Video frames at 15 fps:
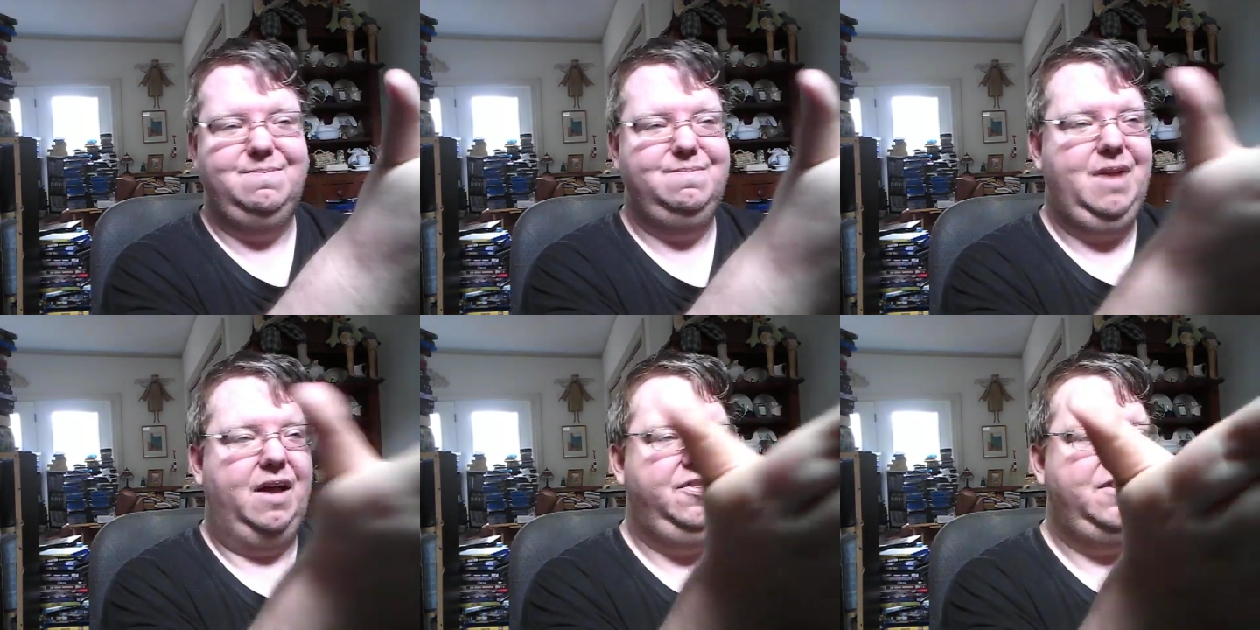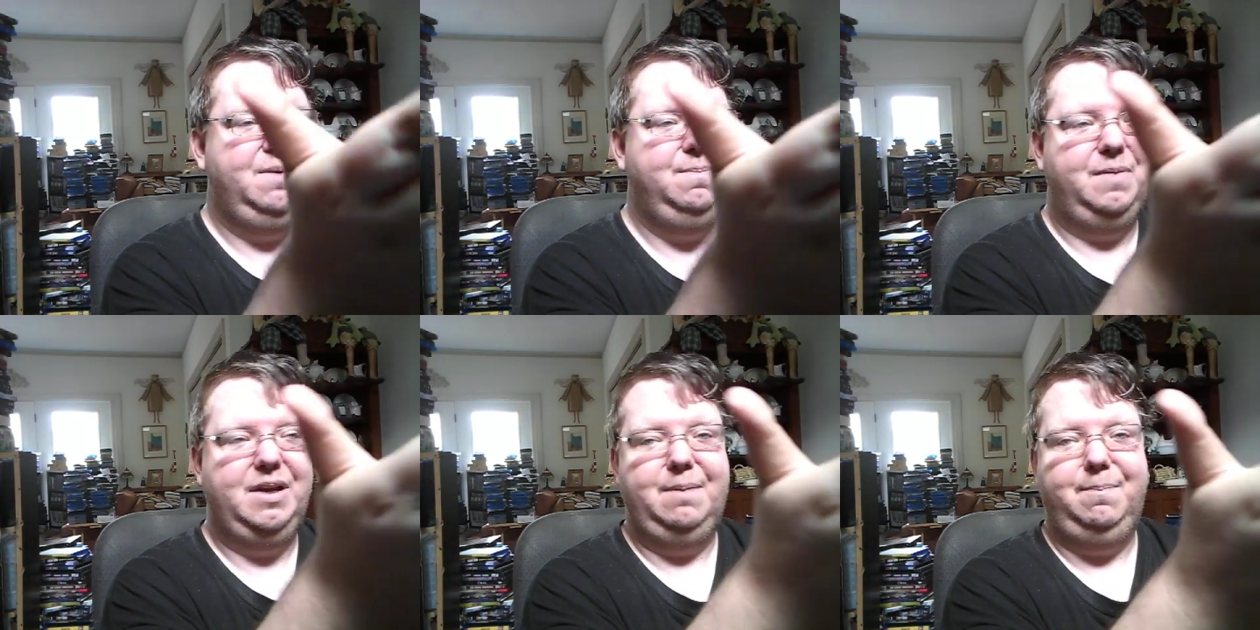
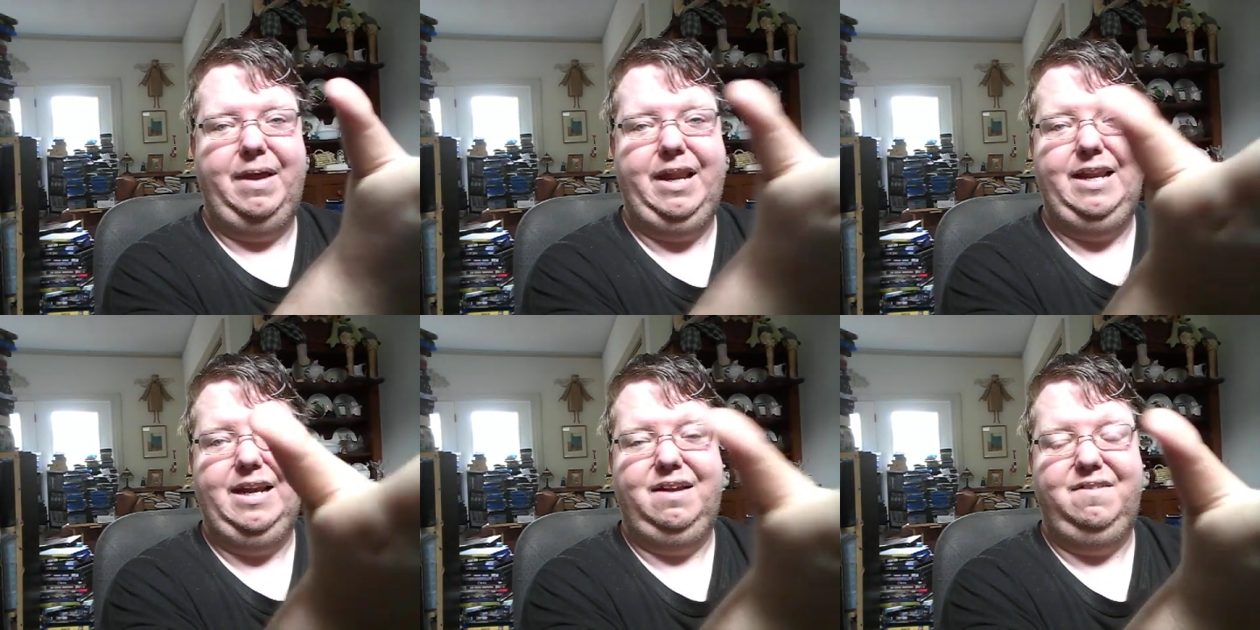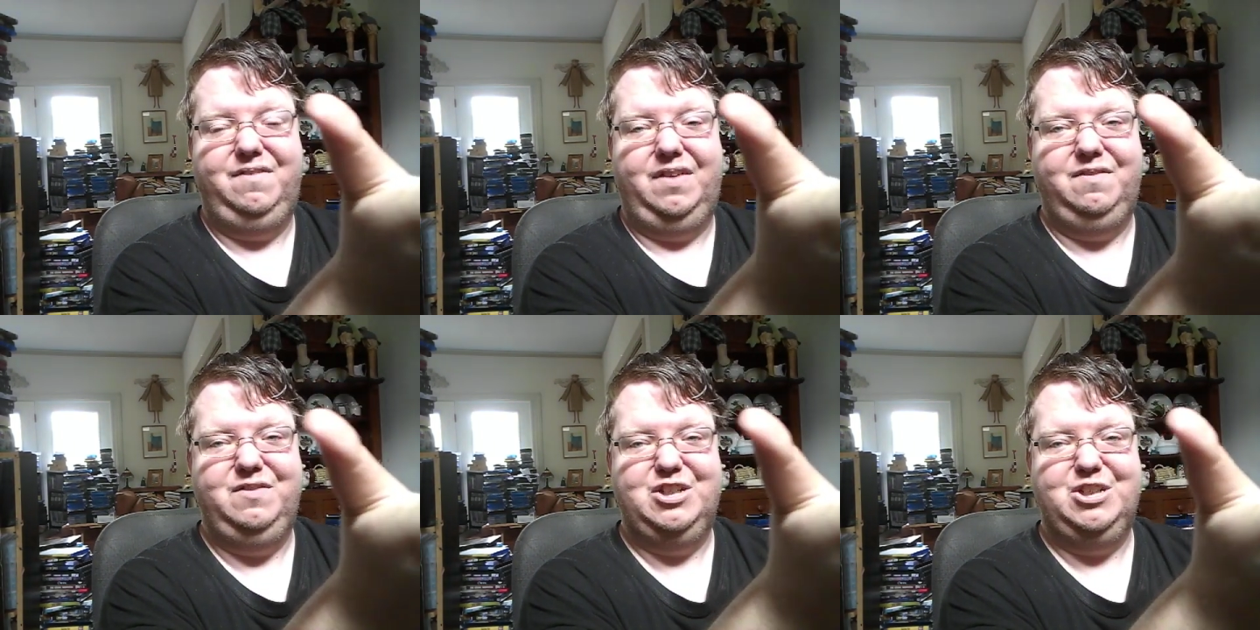nothing but a minute
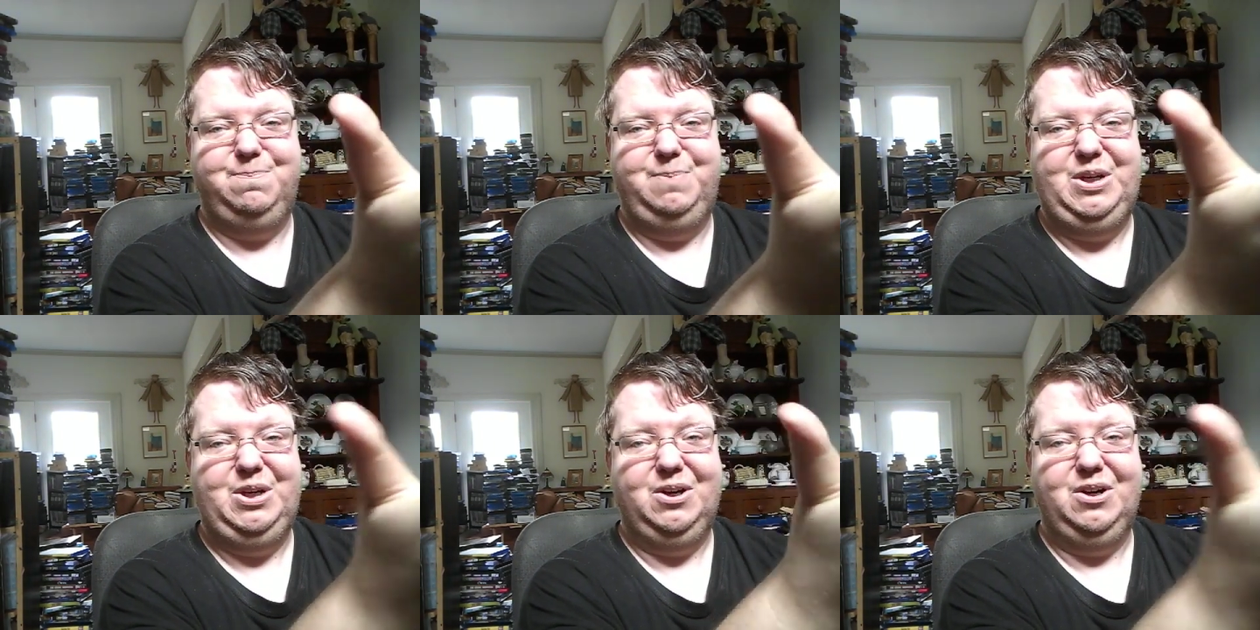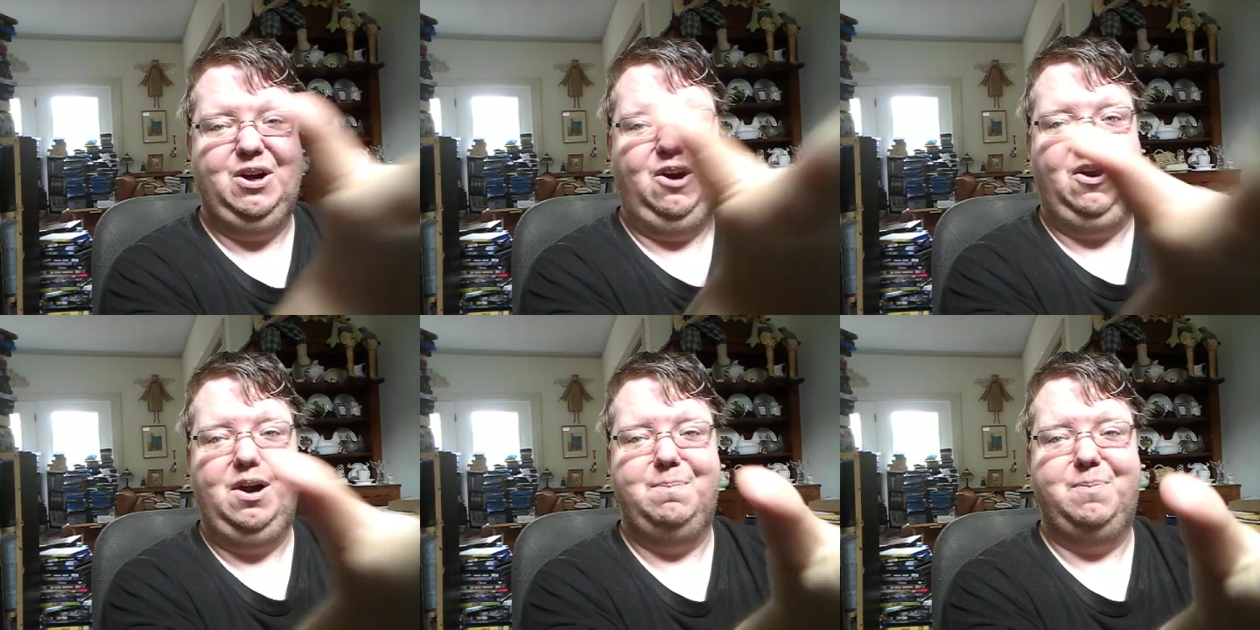of just pure
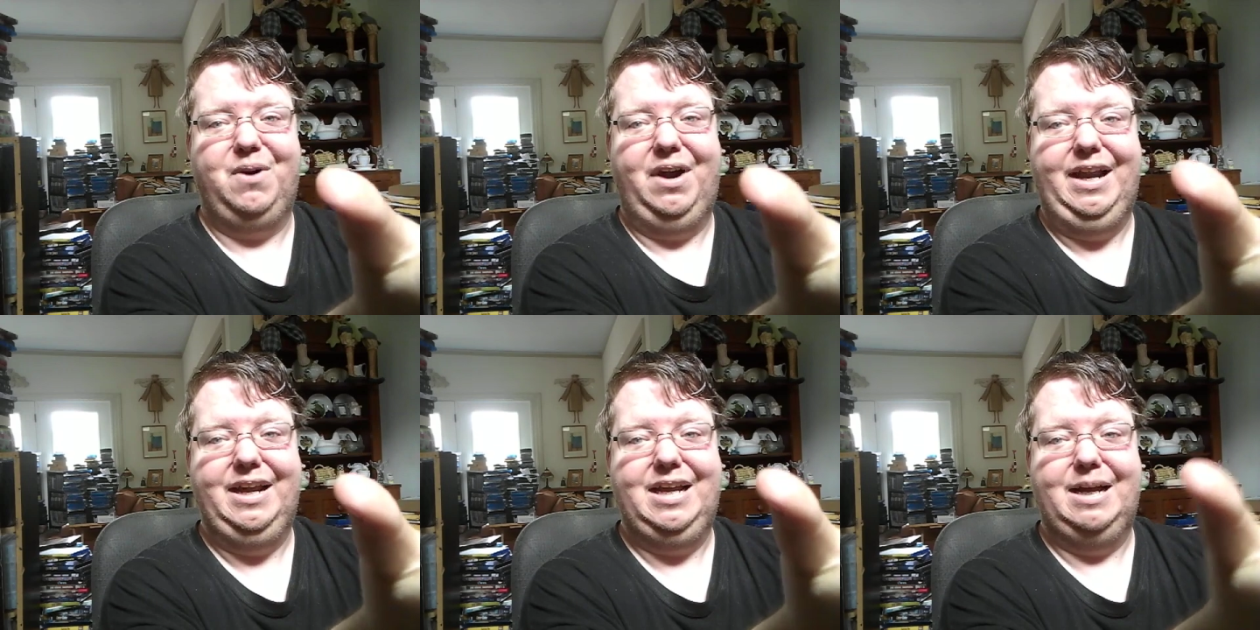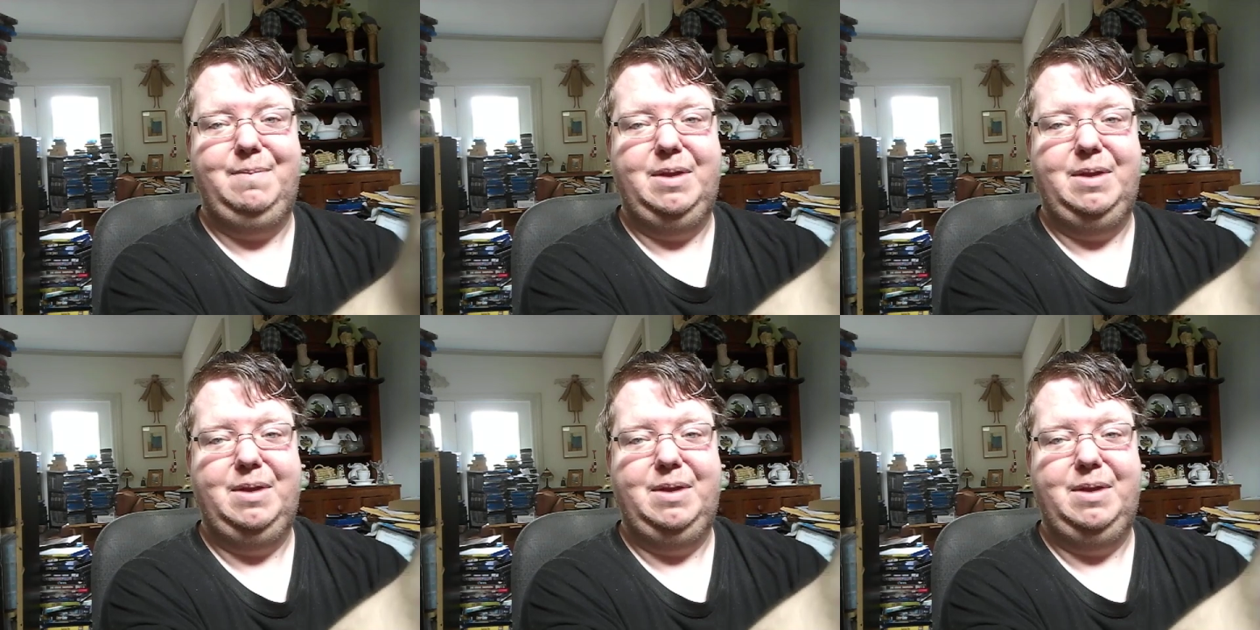heartbreak.